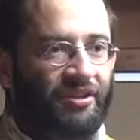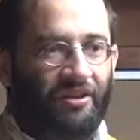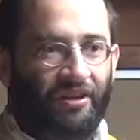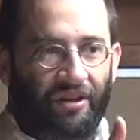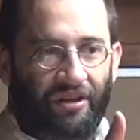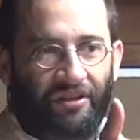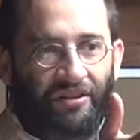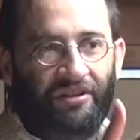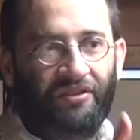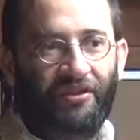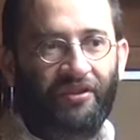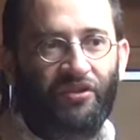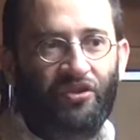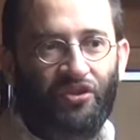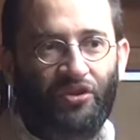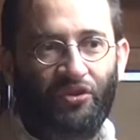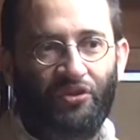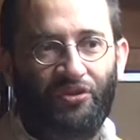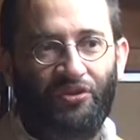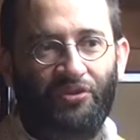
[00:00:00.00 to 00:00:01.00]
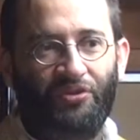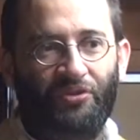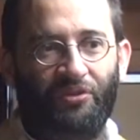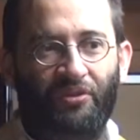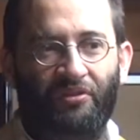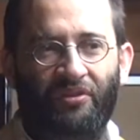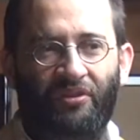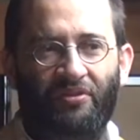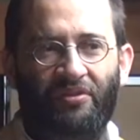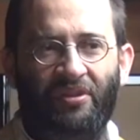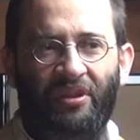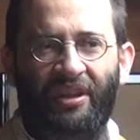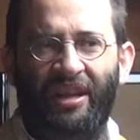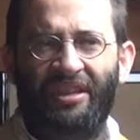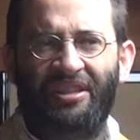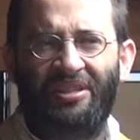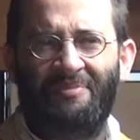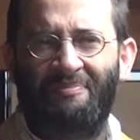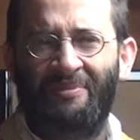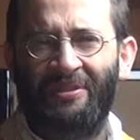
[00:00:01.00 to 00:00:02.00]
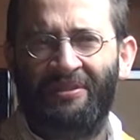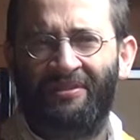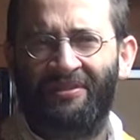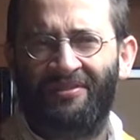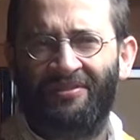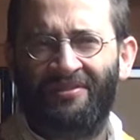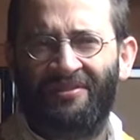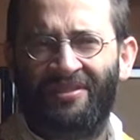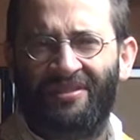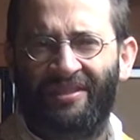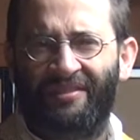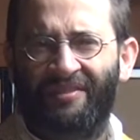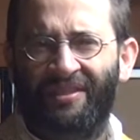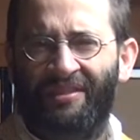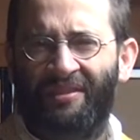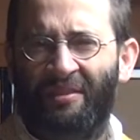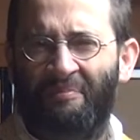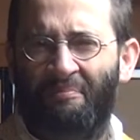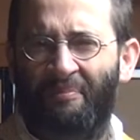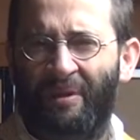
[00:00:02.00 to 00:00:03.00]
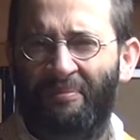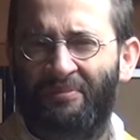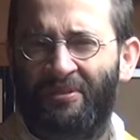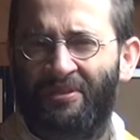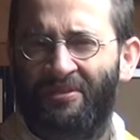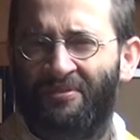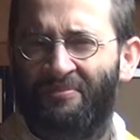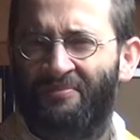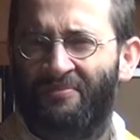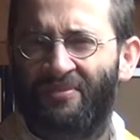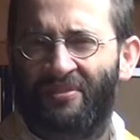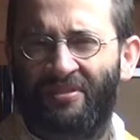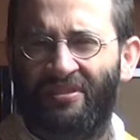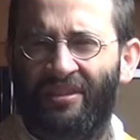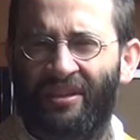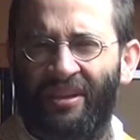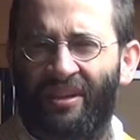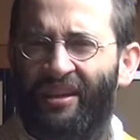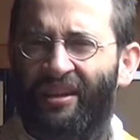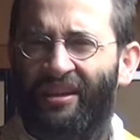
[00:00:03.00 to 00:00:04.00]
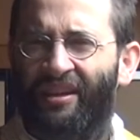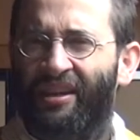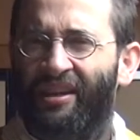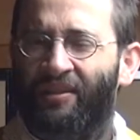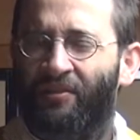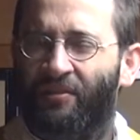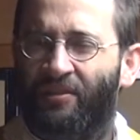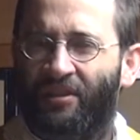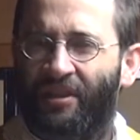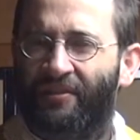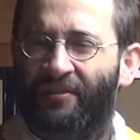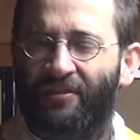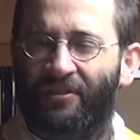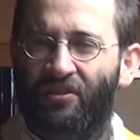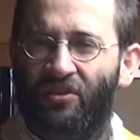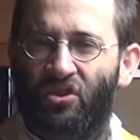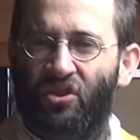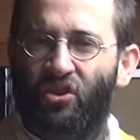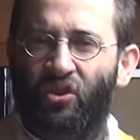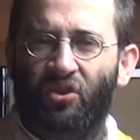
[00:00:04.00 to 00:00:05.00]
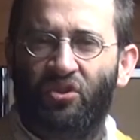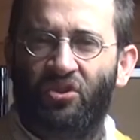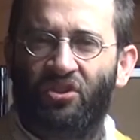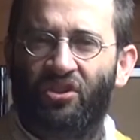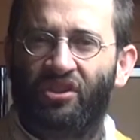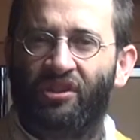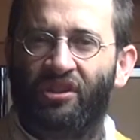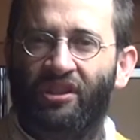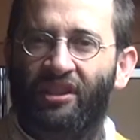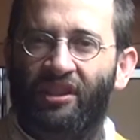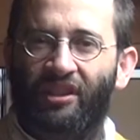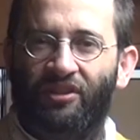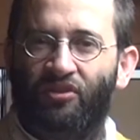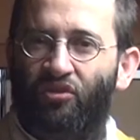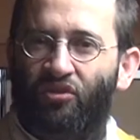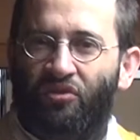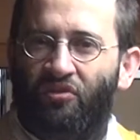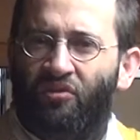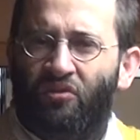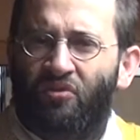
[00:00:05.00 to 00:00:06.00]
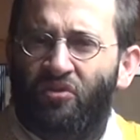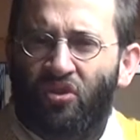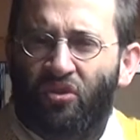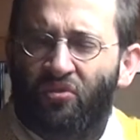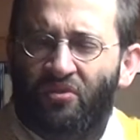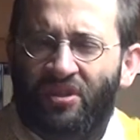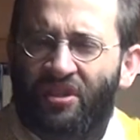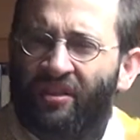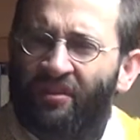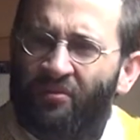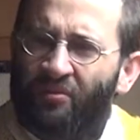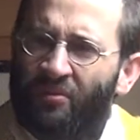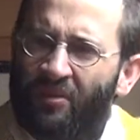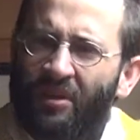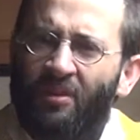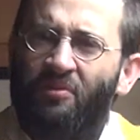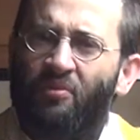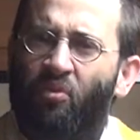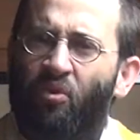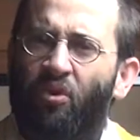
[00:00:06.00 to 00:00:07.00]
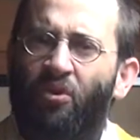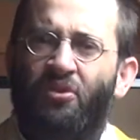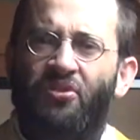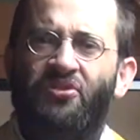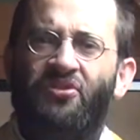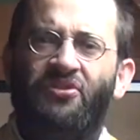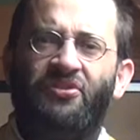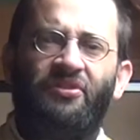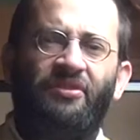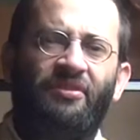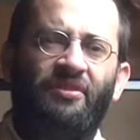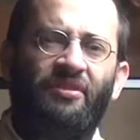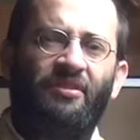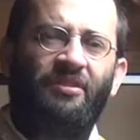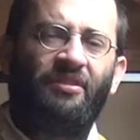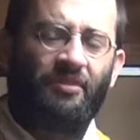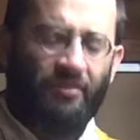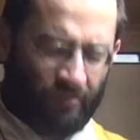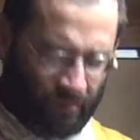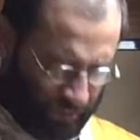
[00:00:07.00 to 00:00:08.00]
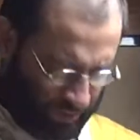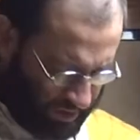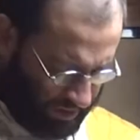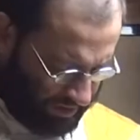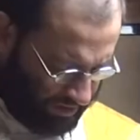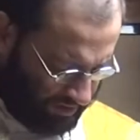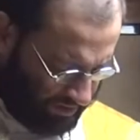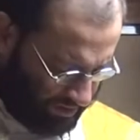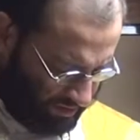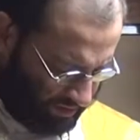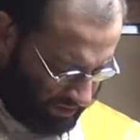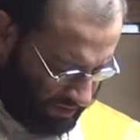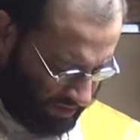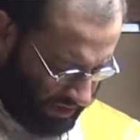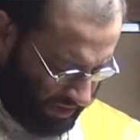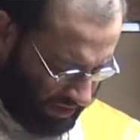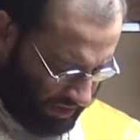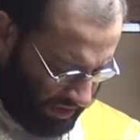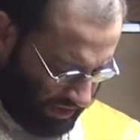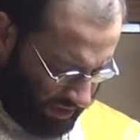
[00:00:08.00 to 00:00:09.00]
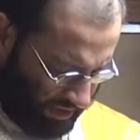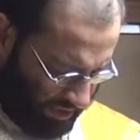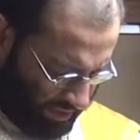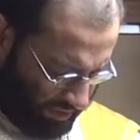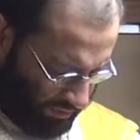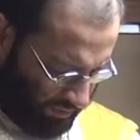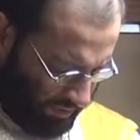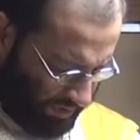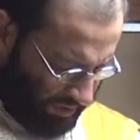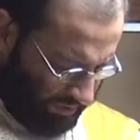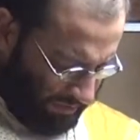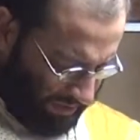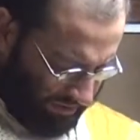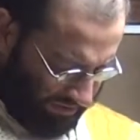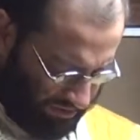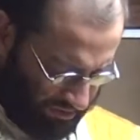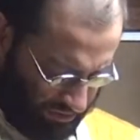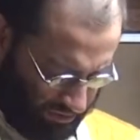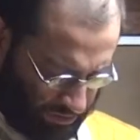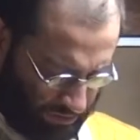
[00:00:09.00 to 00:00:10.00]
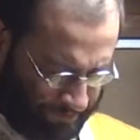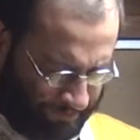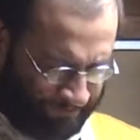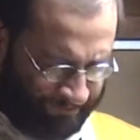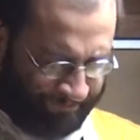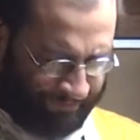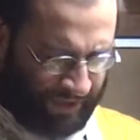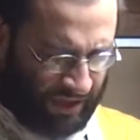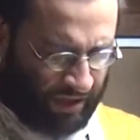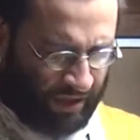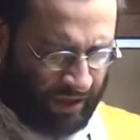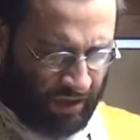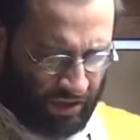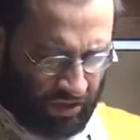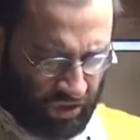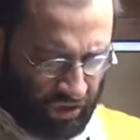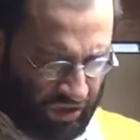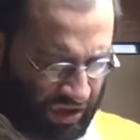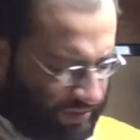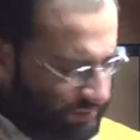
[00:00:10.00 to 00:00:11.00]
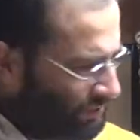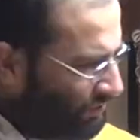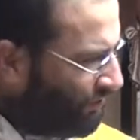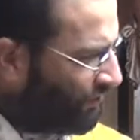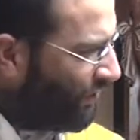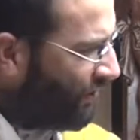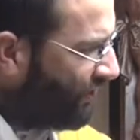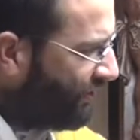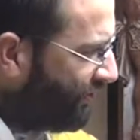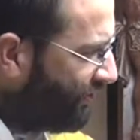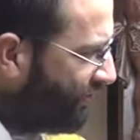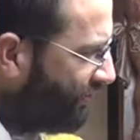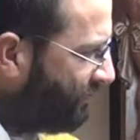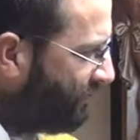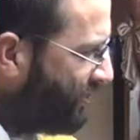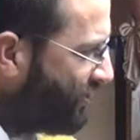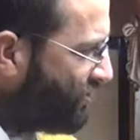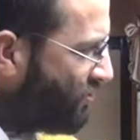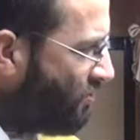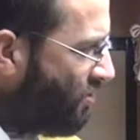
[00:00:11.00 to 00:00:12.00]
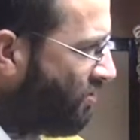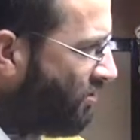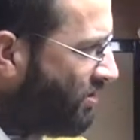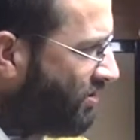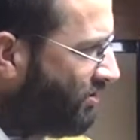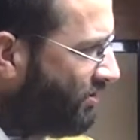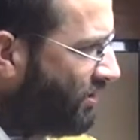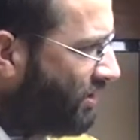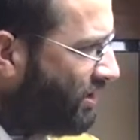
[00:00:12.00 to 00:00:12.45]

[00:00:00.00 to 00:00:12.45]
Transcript: that I showed you of the lesbians having their baptisms in a Catholic church. So the Novus Ordo is getting really worse. Really, really bad. So keep the faith, be strong,